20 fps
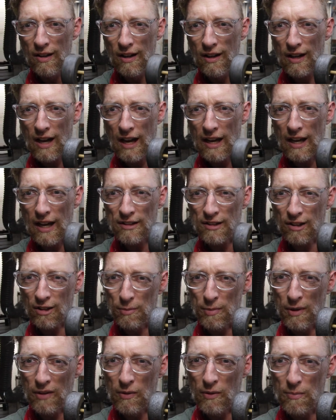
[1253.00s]
it kind of has a
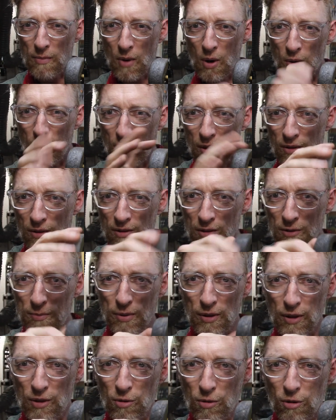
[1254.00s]
little bit of a motor. It's
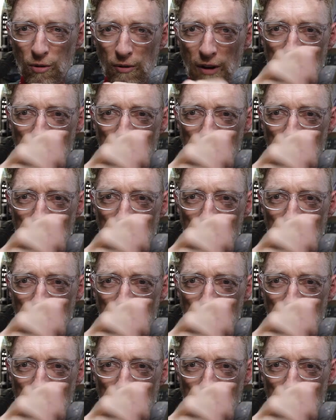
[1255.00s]
pretty cool,